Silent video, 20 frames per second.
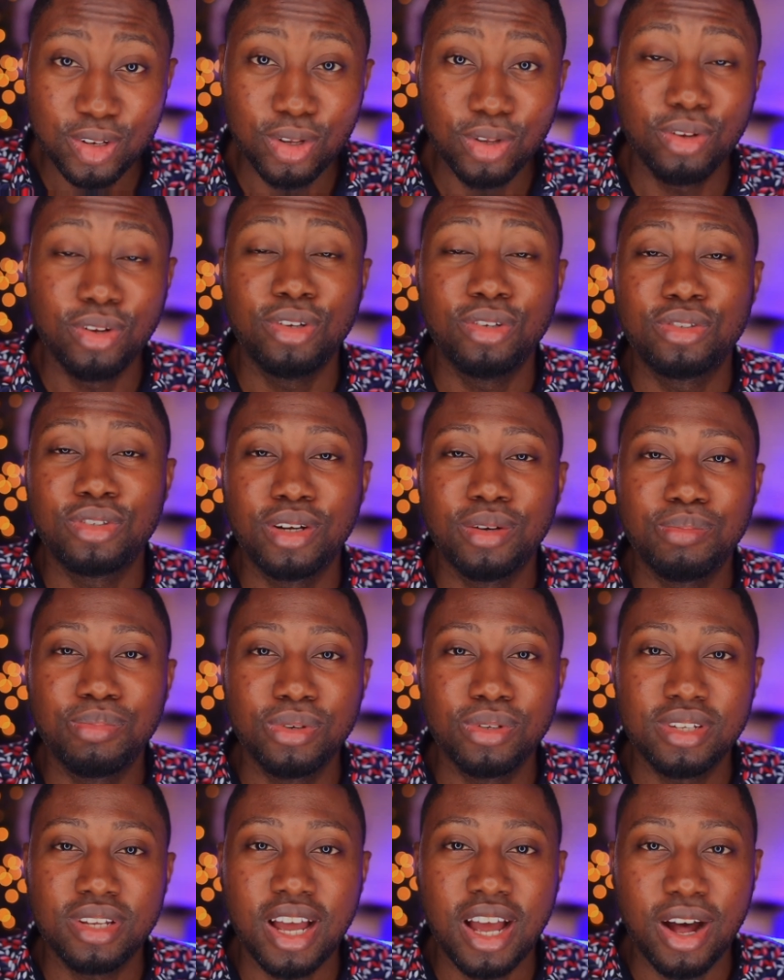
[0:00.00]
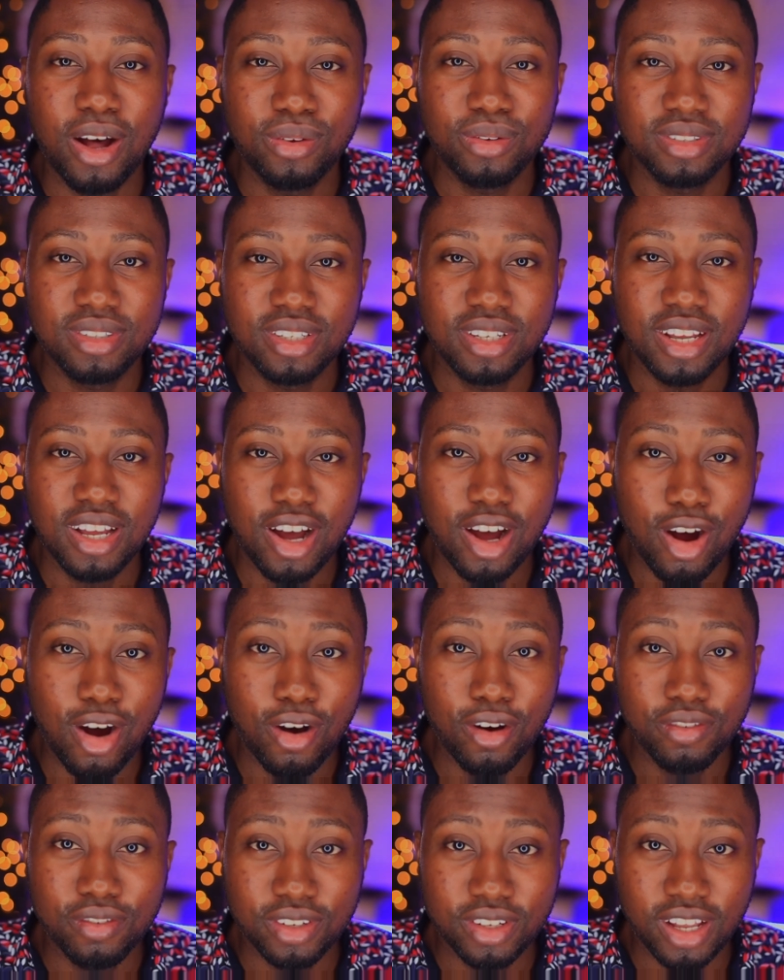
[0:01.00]
Donald Trump was out
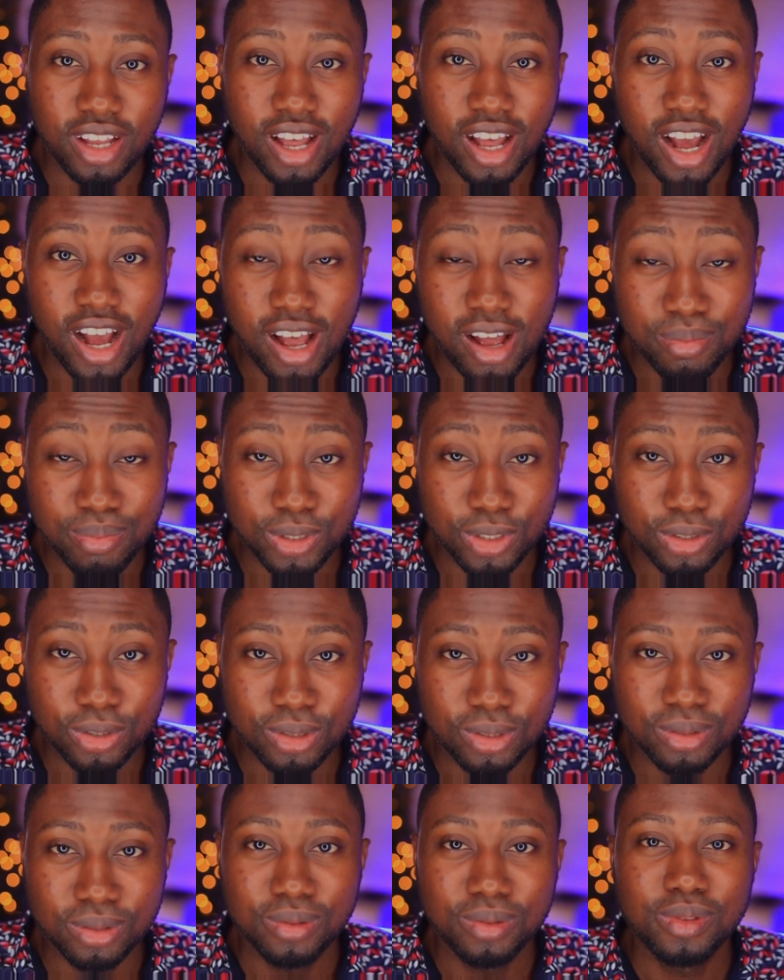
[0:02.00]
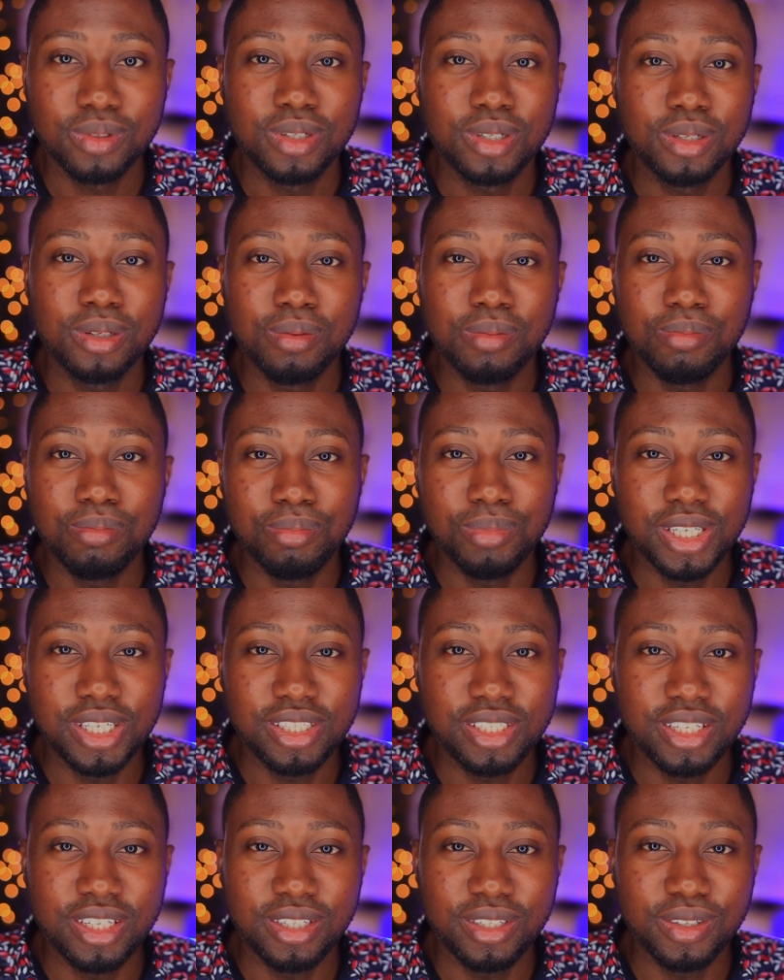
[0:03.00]
of the Capitol,
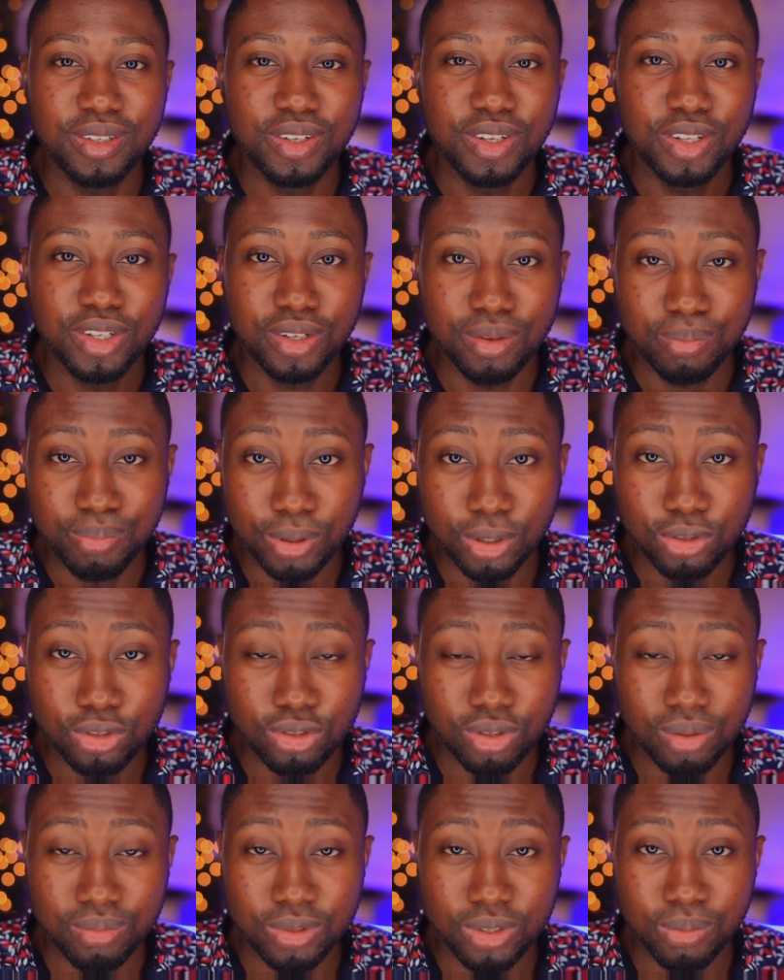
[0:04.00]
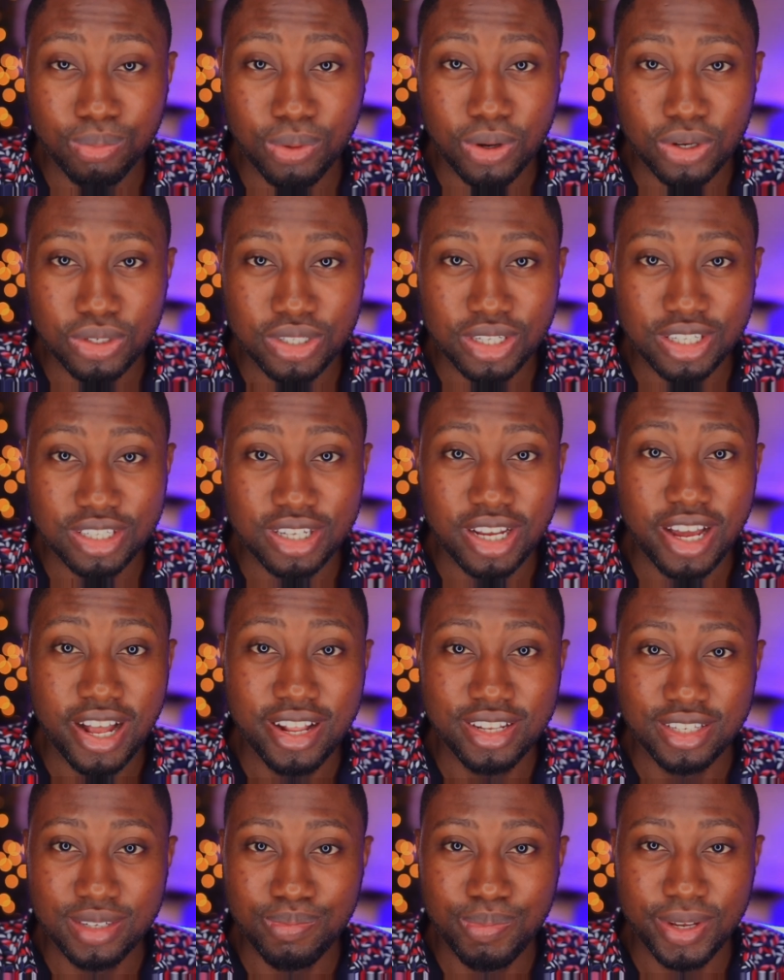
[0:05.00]
meeting the pro-Trump supporters
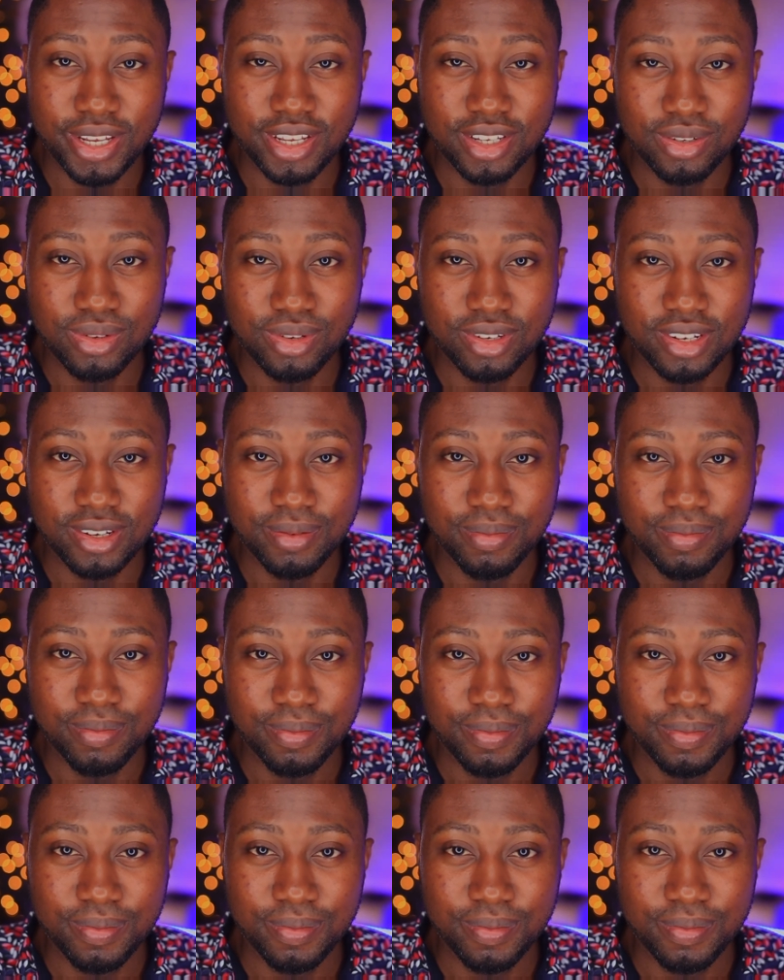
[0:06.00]
and speaking to them.